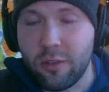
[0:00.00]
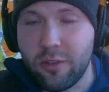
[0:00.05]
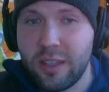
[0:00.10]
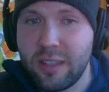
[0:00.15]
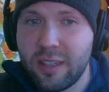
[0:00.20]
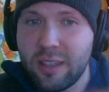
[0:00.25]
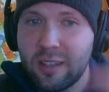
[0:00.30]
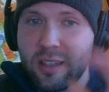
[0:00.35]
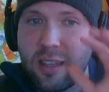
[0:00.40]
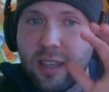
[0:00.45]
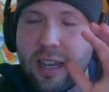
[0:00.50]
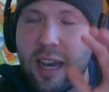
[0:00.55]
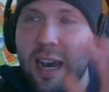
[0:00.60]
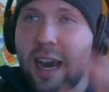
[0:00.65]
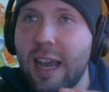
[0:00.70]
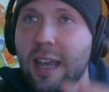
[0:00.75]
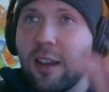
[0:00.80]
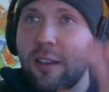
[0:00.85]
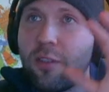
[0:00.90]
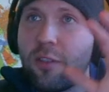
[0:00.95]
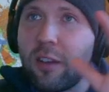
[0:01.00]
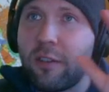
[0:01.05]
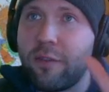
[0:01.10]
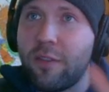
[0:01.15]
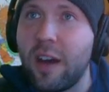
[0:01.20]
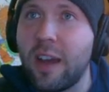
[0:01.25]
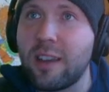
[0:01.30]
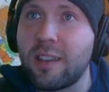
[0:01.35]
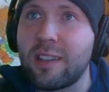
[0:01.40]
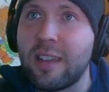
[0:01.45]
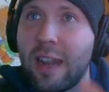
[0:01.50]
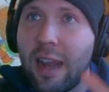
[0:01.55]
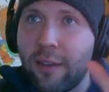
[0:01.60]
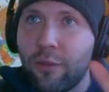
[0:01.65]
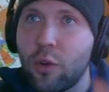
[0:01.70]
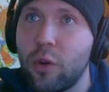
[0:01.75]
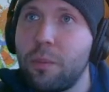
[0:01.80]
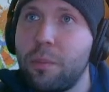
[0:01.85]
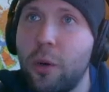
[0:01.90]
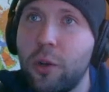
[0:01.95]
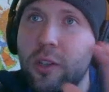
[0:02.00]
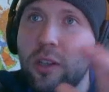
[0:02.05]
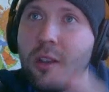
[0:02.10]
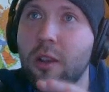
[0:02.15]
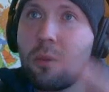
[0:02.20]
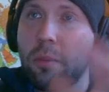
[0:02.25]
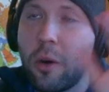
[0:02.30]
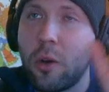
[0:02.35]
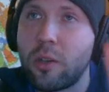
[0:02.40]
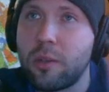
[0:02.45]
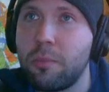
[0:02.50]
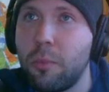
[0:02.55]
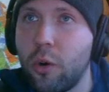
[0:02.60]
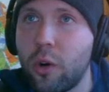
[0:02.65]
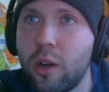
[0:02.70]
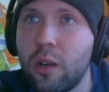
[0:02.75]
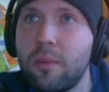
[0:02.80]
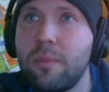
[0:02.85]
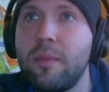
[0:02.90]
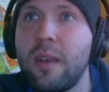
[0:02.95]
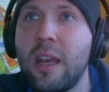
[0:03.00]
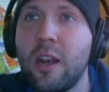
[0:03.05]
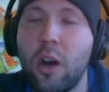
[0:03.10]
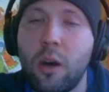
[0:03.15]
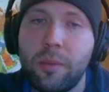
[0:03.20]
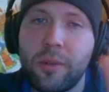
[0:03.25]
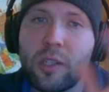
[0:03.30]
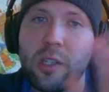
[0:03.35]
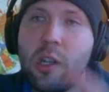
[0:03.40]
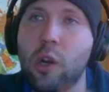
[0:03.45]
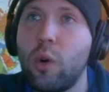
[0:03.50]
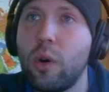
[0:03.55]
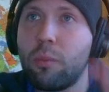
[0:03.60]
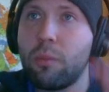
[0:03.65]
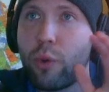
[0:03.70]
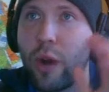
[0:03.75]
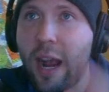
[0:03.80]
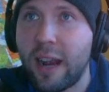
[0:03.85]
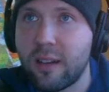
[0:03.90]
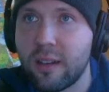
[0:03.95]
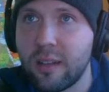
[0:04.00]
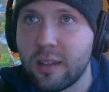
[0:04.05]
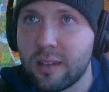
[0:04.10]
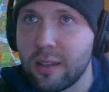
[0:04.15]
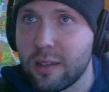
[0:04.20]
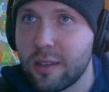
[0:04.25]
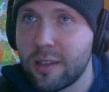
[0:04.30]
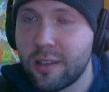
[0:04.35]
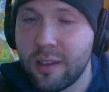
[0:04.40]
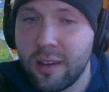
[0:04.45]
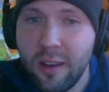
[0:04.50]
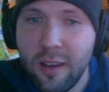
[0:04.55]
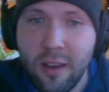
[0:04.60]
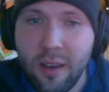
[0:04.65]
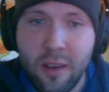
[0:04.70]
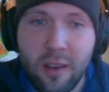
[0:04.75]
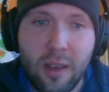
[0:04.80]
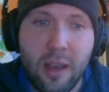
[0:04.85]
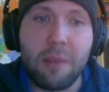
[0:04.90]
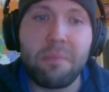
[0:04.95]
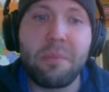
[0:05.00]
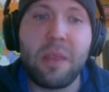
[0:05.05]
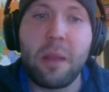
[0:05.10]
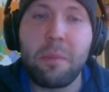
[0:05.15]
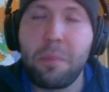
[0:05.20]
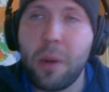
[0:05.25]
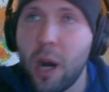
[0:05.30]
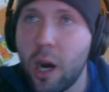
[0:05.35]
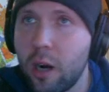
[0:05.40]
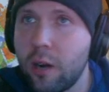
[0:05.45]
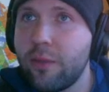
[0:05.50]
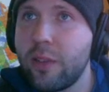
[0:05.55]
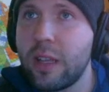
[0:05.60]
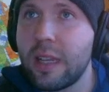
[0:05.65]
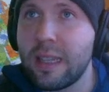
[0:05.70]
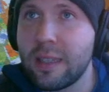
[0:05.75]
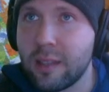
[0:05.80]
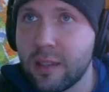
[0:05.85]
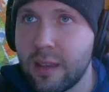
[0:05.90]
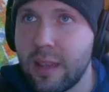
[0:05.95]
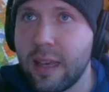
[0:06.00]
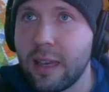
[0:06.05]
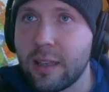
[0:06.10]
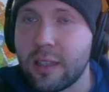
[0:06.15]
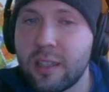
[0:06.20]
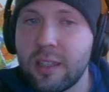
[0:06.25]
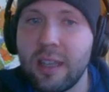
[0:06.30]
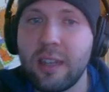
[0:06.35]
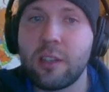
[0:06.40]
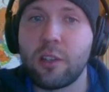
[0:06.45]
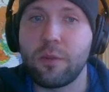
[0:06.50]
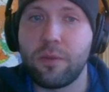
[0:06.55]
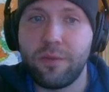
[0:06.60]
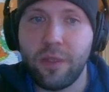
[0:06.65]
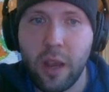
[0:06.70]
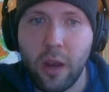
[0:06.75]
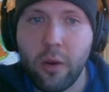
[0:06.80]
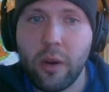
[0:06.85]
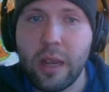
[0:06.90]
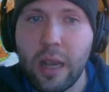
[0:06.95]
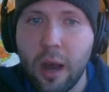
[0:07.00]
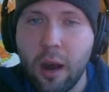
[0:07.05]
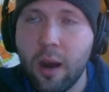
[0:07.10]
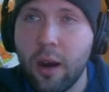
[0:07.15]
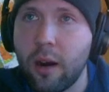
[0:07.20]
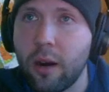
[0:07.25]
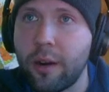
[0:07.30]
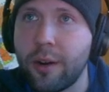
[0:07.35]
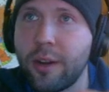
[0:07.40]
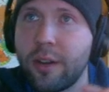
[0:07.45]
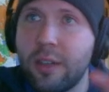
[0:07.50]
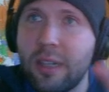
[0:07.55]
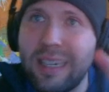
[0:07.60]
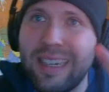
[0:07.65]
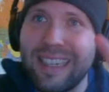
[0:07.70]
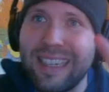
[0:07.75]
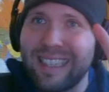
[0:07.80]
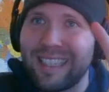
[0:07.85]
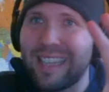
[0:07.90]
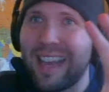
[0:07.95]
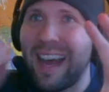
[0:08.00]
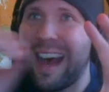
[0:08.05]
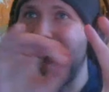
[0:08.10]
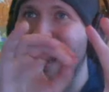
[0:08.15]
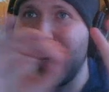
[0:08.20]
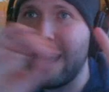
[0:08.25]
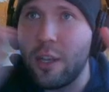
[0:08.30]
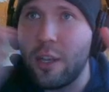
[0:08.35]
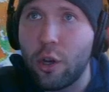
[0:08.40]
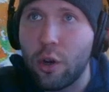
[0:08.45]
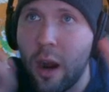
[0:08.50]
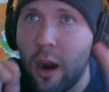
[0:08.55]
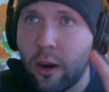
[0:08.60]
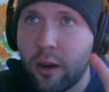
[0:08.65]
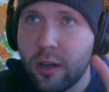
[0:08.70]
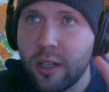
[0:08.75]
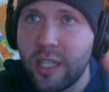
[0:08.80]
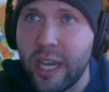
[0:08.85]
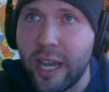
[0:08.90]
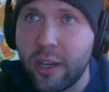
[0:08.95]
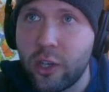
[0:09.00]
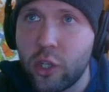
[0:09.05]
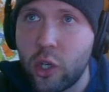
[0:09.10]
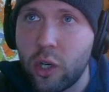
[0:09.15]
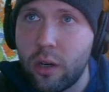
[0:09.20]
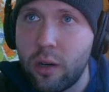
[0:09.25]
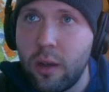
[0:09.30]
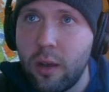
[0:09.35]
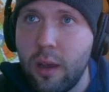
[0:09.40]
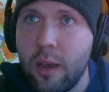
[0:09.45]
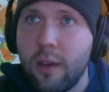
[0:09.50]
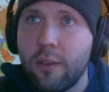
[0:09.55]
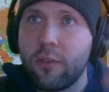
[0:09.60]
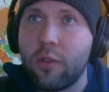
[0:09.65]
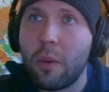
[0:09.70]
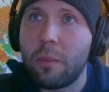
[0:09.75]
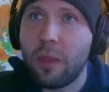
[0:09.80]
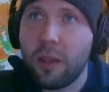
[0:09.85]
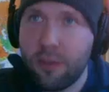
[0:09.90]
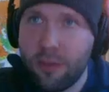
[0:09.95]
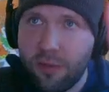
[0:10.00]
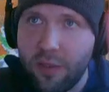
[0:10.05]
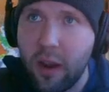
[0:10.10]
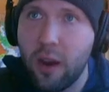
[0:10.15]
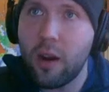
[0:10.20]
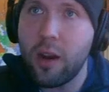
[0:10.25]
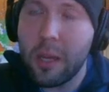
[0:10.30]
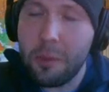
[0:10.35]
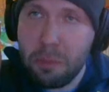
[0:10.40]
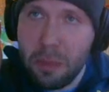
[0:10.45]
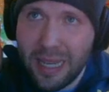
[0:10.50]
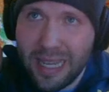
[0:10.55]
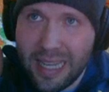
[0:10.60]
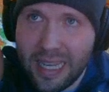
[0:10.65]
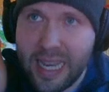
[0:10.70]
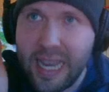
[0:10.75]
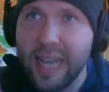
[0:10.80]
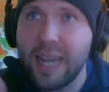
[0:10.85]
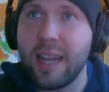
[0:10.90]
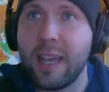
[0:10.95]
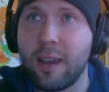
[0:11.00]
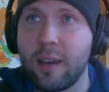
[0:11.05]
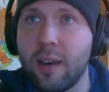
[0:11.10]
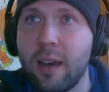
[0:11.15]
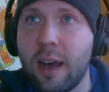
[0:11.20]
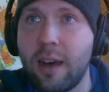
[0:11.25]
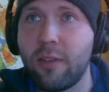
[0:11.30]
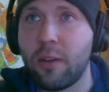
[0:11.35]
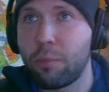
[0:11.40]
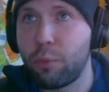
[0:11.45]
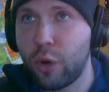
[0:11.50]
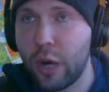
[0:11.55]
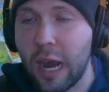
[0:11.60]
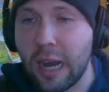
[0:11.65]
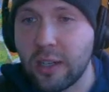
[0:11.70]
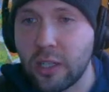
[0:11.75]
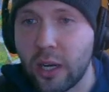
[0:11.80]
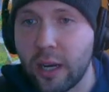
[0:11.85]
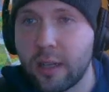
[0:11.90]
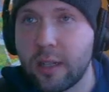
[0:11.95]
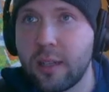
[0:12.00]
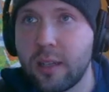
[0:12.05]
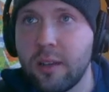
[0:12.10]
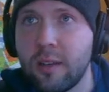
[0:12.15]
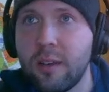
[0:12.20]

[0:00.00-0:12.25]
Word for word: This is the kind of advice that everyone puts in their postmortem and almost no one practices. Um, and part of it is this it is very hard to design your architecture from the very beginning of a project